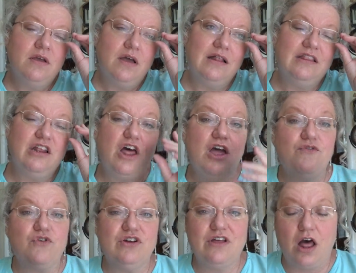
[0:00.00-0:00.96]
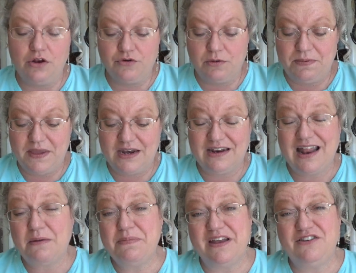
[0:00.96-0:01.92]
a little over $1 a pen, and
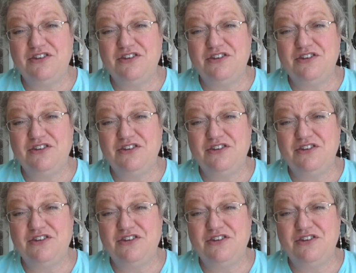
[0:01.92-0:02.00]
I paid